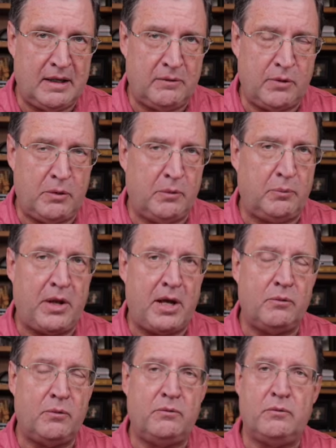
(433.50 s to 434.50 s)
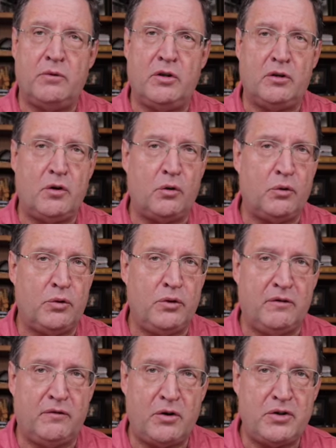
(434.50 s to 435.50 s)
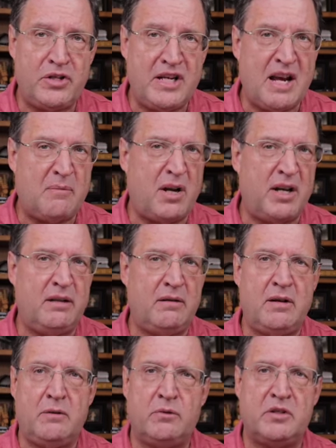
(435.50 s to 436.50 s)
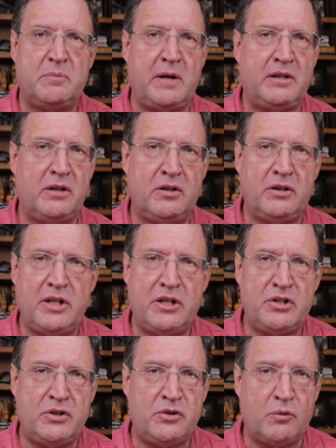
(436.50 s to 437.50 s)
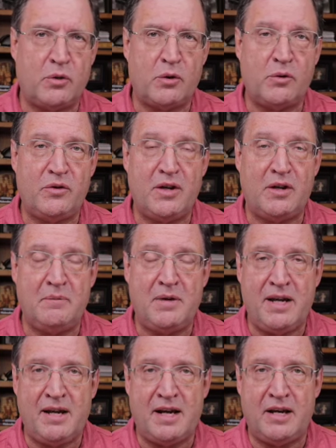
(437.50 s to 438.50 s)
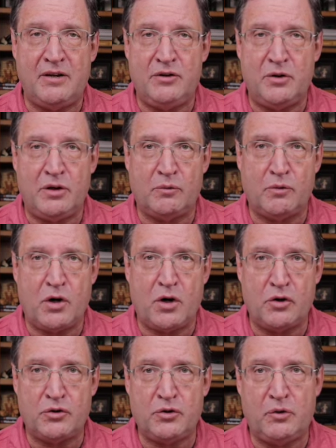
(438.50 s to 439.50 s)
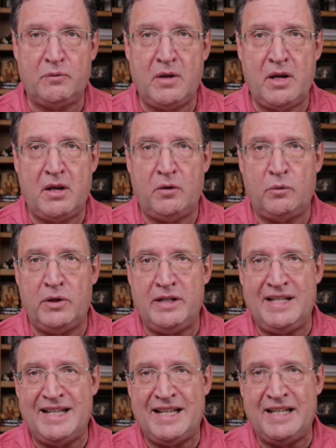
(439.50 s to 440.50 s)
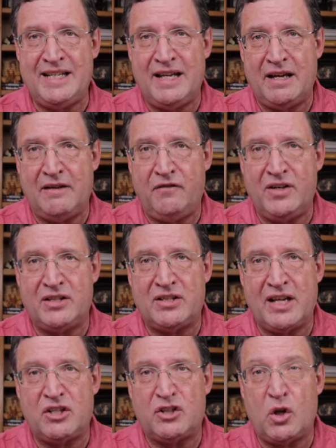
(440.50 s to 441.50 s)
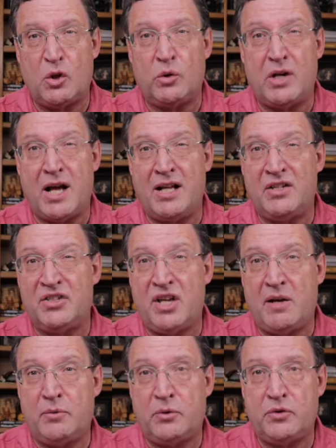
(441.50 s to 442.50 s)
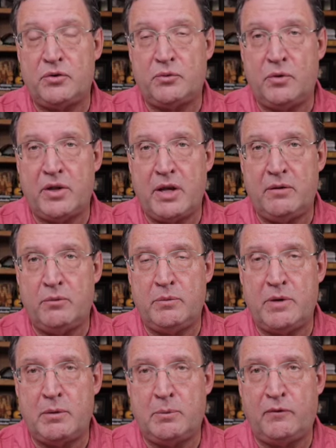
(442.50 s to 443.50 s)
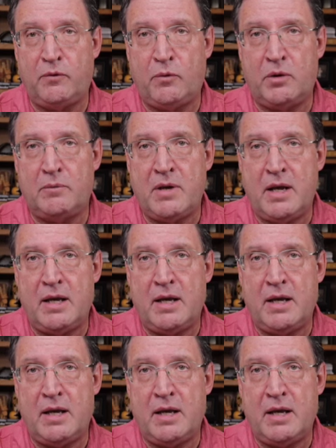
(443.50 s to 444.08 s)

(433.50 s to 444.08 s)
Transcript: We would play with a local university. I brought in respected clinicians to work with them during a rehearsal. We did events like solo and ensembles where they would be able to perform